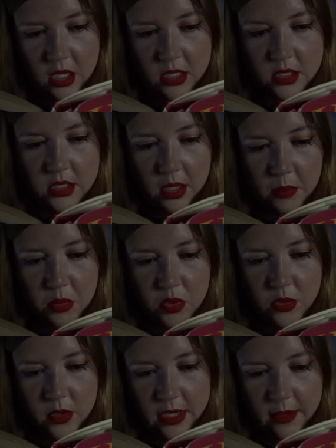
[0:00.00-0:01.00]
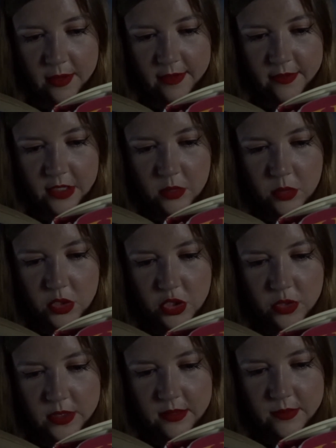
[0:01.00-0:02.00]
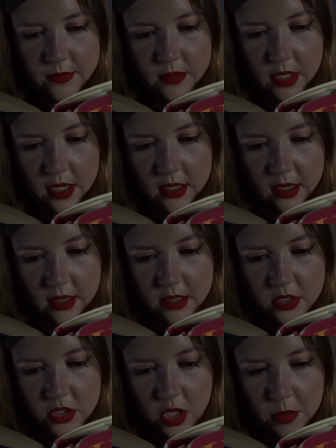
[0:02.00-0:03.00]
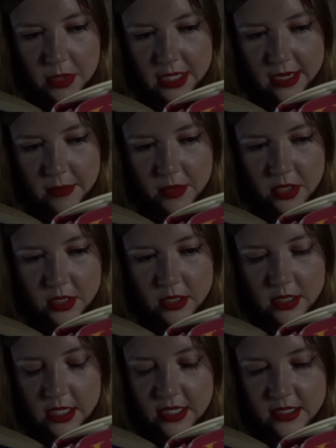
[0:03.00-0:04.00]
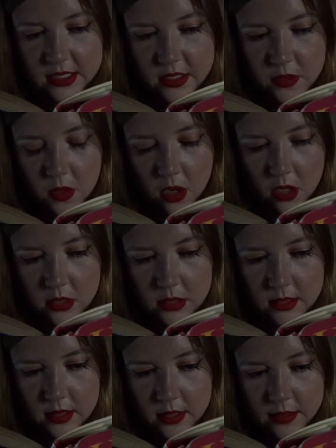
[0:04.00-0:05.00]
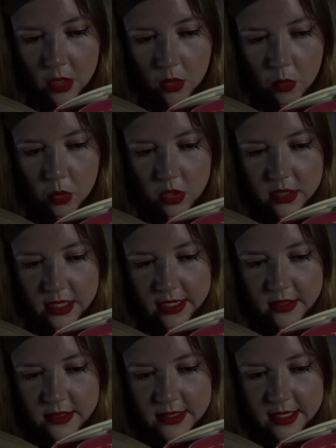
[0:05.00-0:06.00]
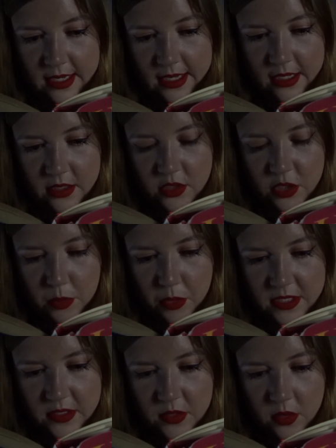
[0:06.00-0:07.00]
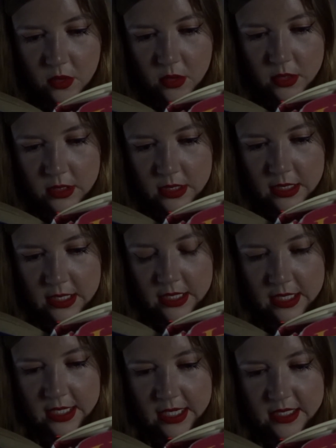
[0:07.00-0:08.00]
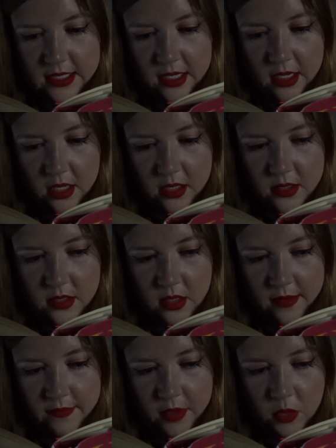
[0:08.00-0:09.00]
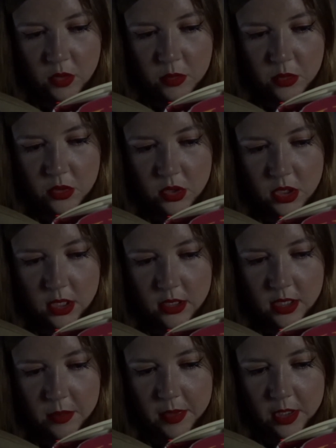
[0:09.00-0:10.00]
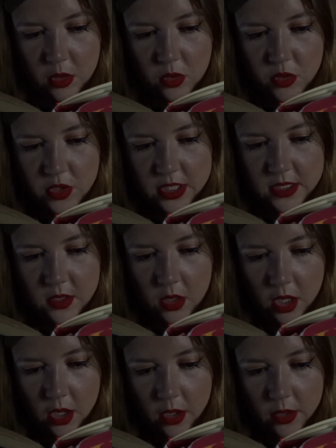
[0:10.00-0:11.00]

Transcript: Dumbledore, however, was choosing another sherbet lemon and did not answer. "What they are saying," she pressed on, is that last night Voldemort turned up in Godric's Hollow.